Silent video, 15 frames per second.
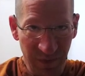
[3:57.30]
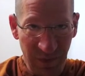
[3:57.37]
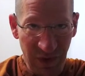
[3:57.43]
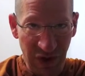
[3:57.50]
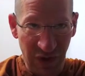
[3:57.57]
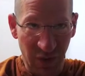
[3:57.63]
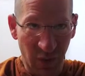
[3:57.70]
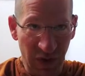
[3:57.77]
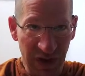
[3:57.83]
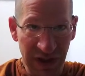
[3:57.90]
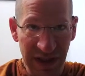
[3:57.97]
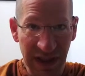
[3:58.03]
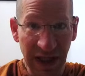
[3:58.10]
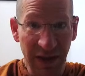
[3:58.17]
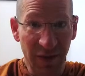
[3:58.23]
just one
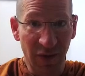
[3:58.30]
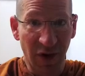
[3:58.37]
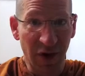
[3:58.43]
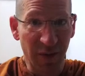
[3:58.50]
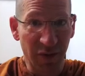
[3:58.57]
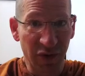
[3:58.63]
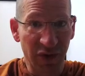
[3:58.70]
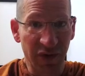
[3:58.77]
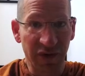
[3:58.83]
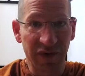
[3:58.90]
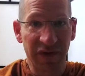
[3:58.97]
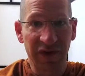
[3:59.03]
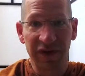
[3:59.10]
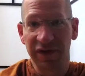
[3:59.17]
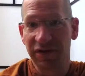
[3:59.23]
slight wrong
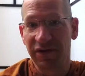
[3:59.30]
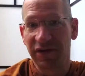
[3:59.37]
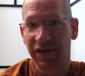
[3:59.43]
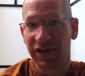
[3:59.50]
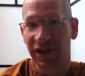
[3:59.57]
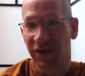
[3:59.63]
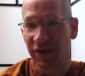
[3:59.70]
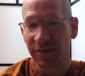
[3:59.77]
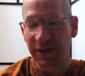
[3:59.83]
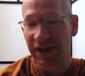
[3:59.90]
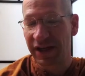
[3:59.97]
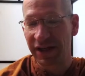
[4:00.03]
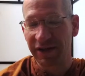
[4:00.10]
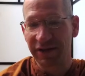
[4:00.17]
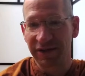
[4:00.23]
move, and that would be
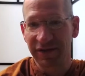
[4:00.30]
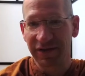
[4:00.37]
it.